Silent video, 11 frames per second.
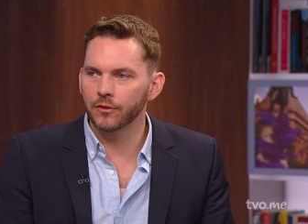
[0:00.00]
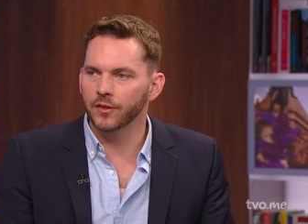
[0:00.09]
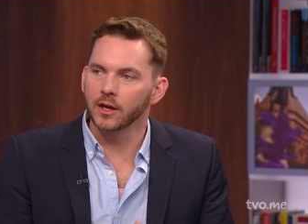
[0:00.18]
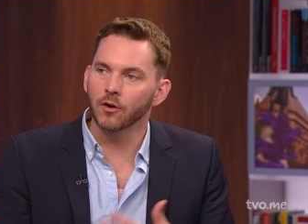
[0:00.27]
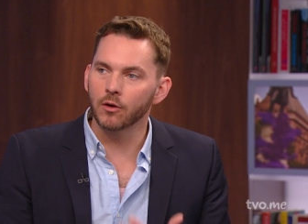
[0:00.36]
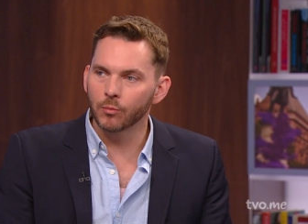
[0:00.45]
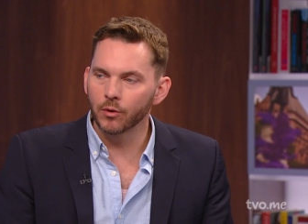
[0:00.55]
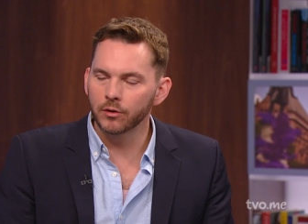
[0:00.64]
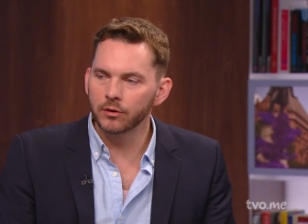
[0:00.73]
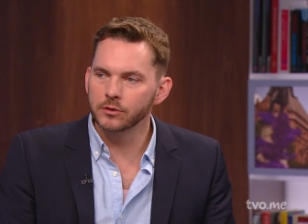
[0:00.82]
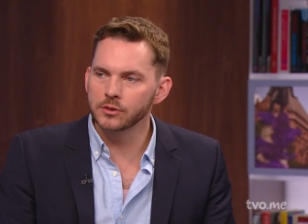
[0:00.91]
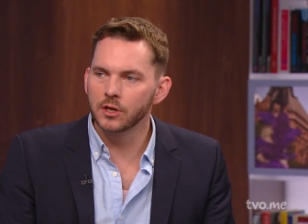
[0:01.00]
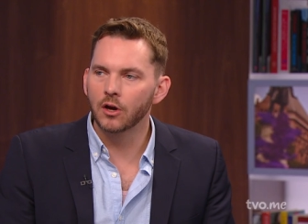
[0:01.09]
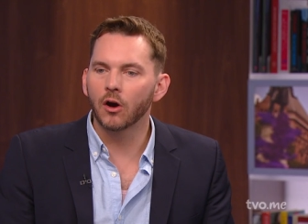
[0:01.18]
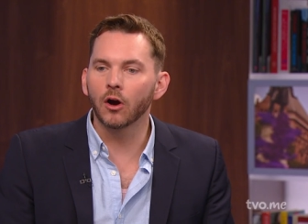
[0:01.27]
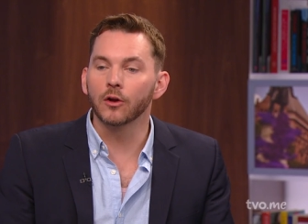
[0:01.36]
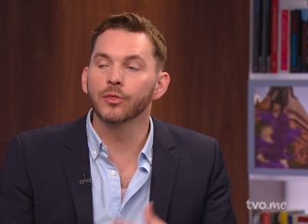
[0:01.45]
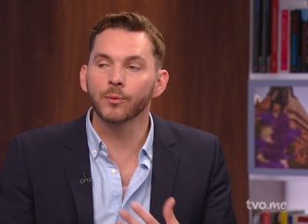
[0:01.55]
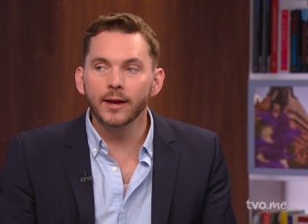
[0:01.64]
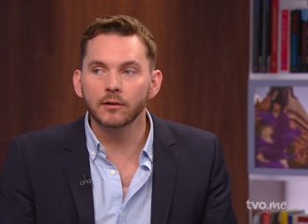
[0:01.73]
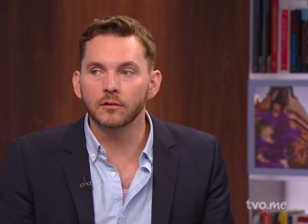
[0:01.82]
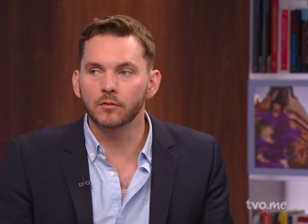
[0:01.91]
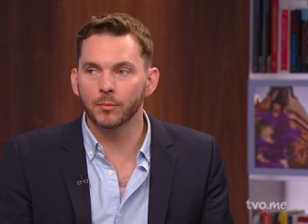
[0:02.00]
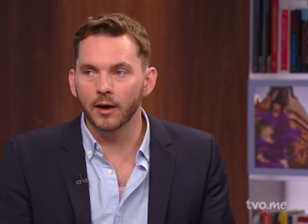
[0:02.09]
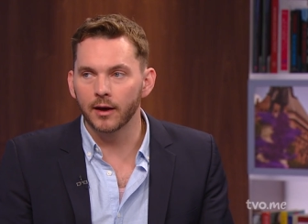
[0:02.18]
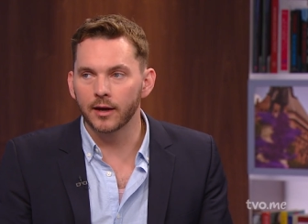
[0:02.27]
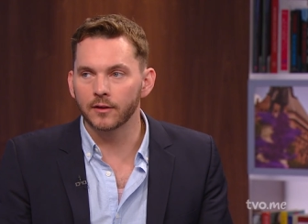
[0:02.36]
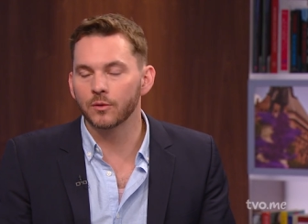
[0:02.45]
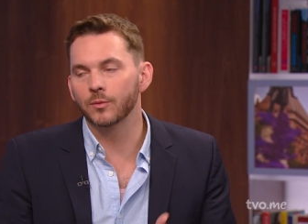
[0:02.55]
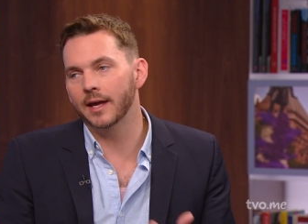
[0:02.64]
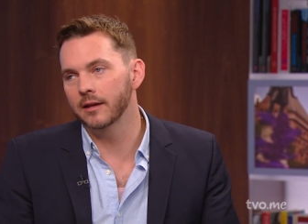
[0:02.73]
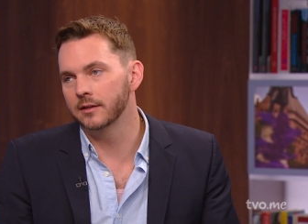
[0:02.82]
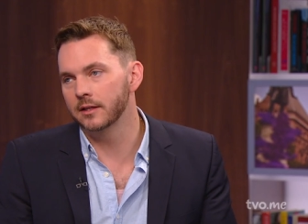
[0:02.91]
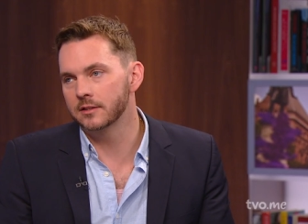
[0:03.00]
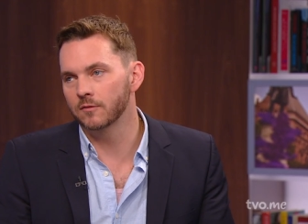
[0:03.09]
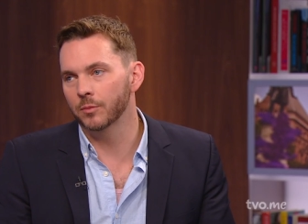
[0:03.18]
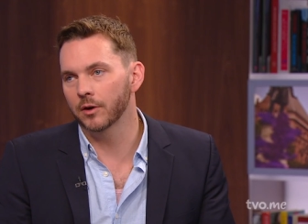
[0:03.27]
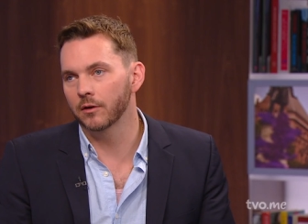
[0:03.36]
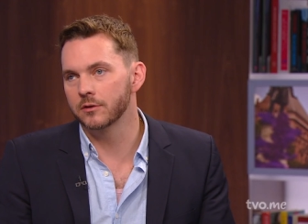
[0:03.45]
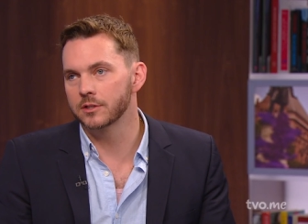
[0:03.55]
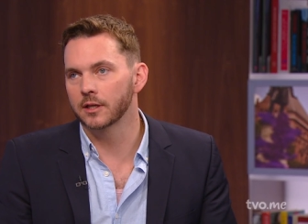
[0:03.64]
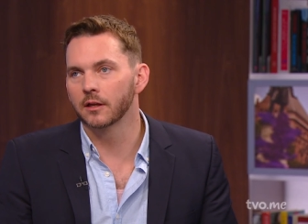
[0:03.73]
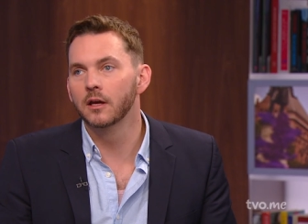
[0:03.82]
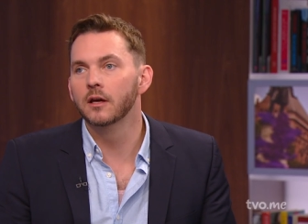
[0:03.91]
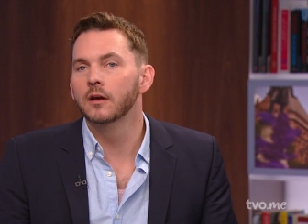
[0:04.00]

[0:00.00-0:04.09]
think are important are threatened by the realities of park cruising.